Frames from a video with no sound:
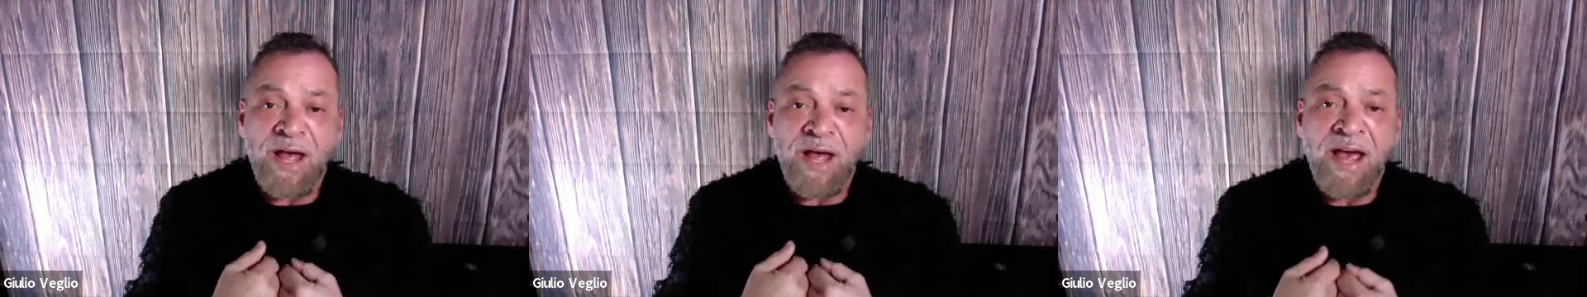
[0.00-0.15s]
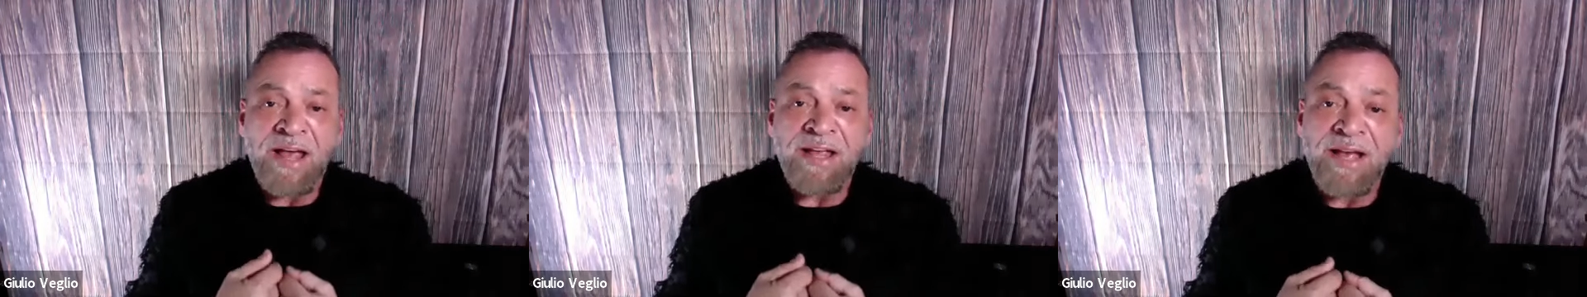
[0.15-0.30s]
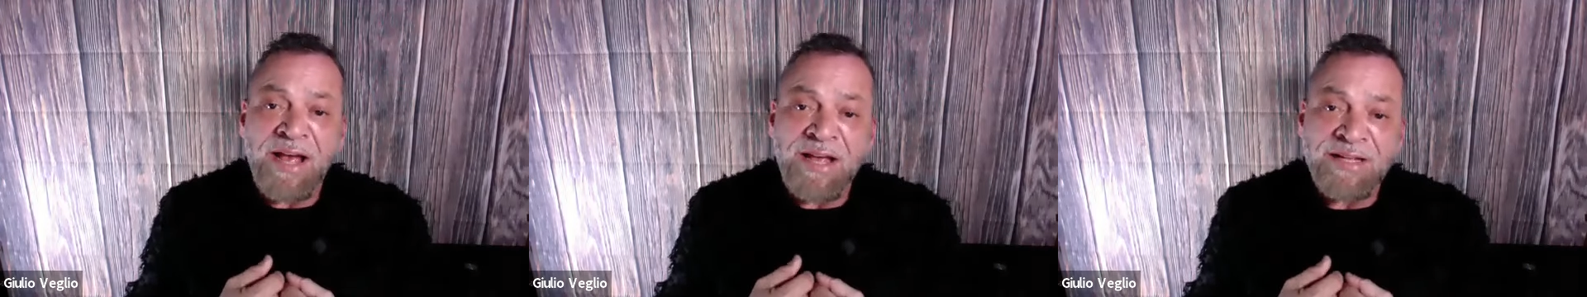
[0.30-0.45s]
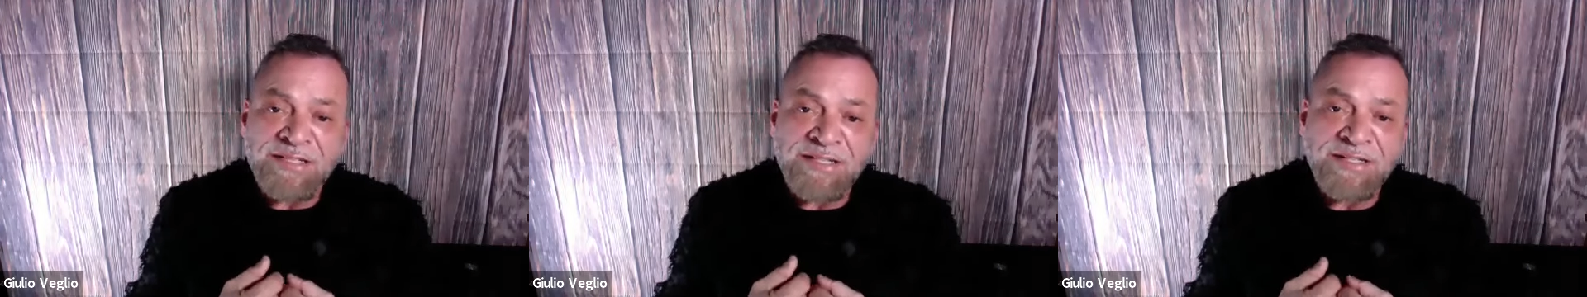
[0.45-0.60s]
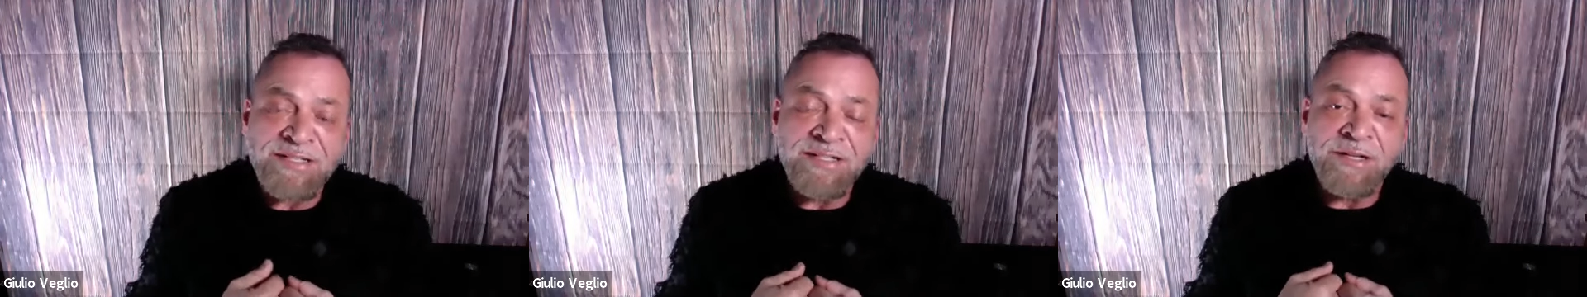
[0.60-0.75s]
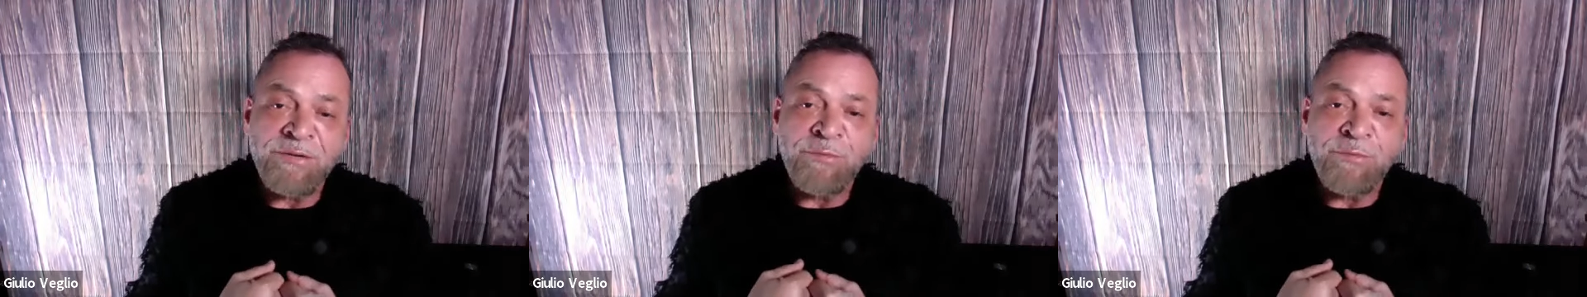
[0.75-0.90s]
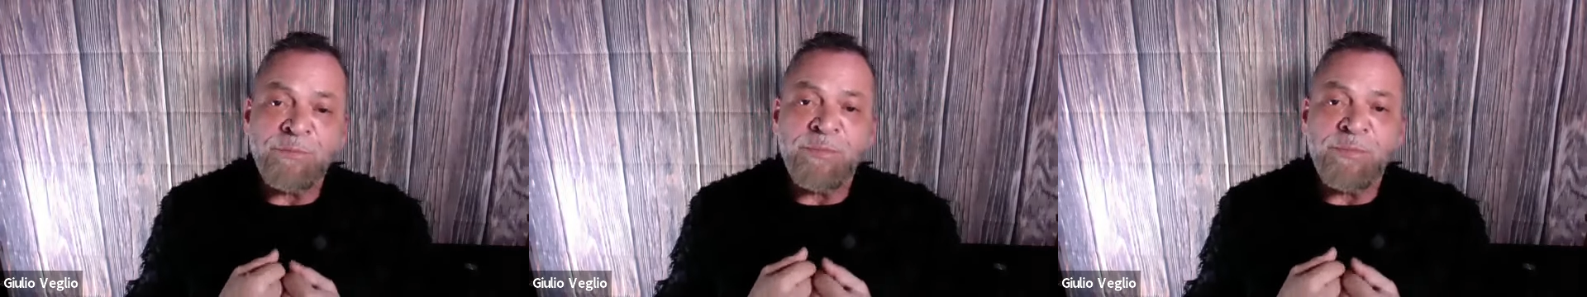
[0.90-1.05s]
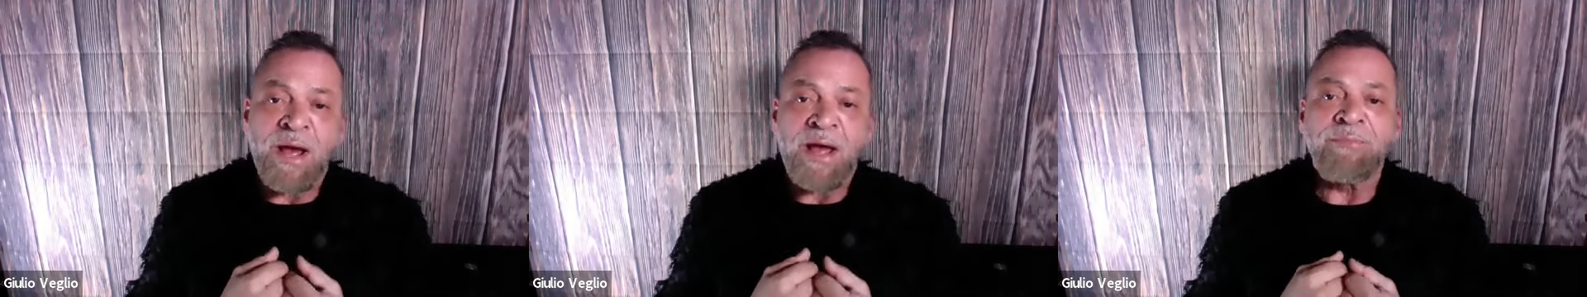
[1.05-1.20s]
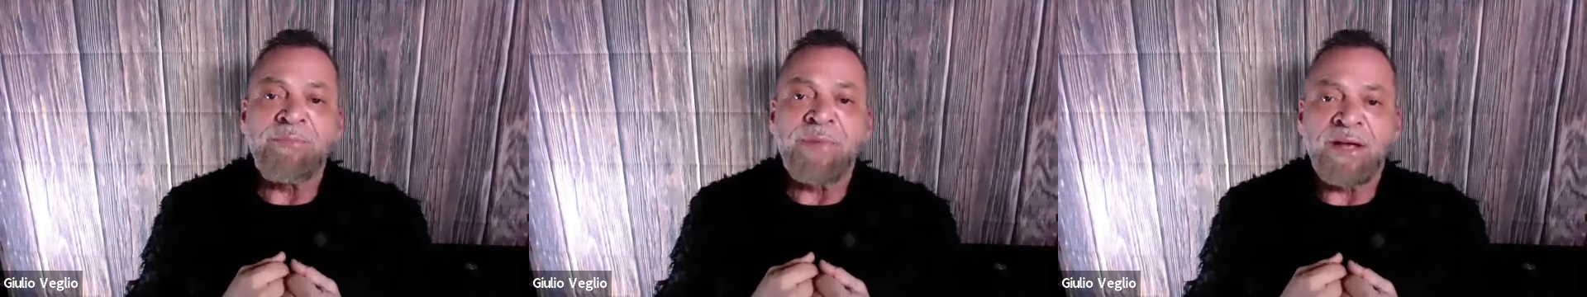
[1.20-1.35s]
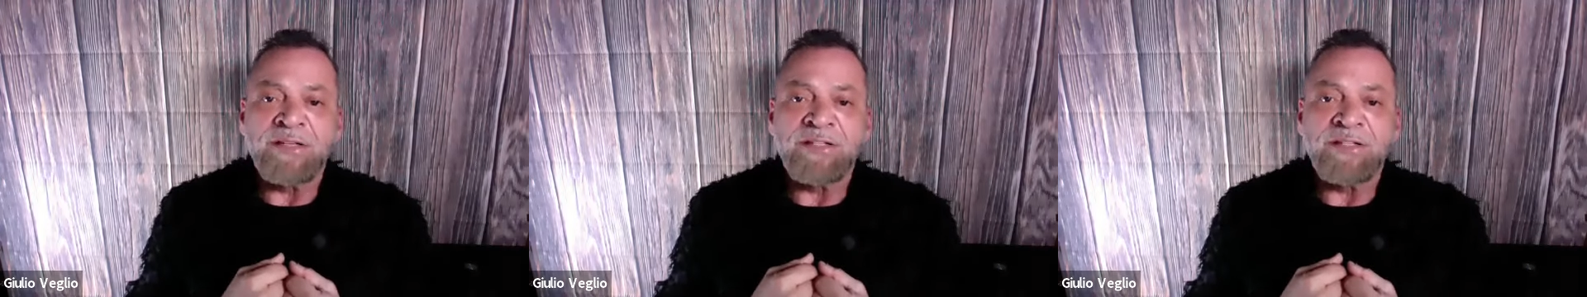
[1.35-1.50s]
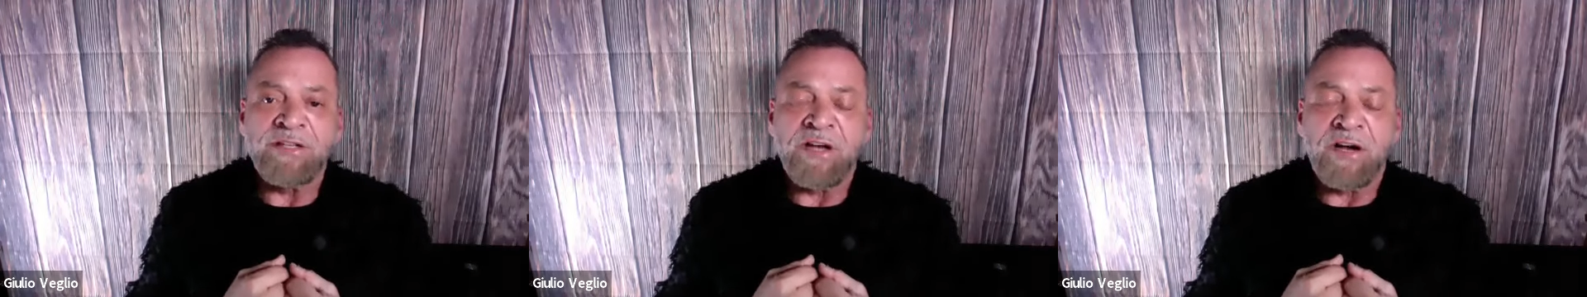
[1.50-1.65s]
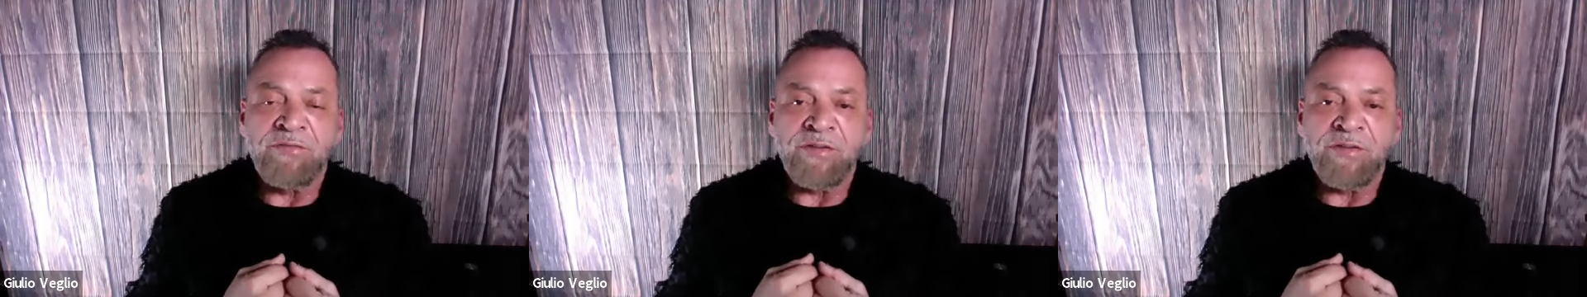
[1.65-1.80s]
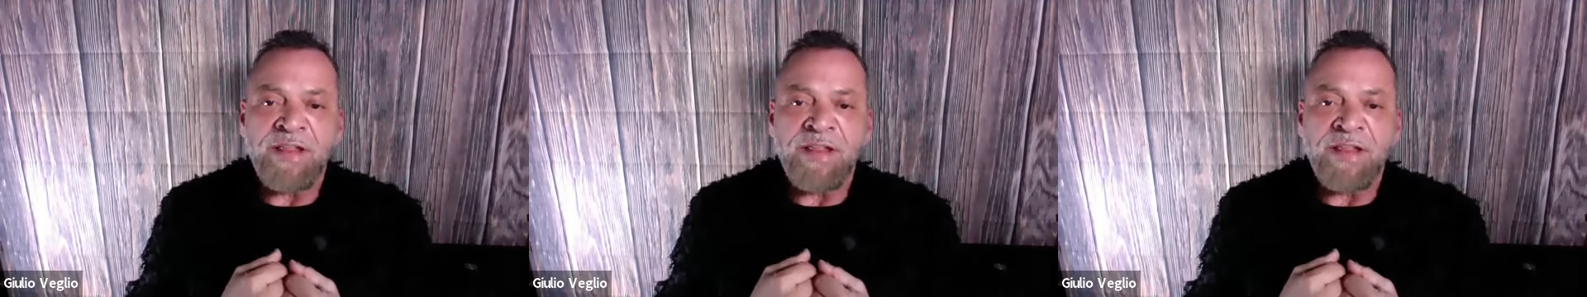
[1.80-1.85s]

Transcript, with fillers: I constantly remind myself,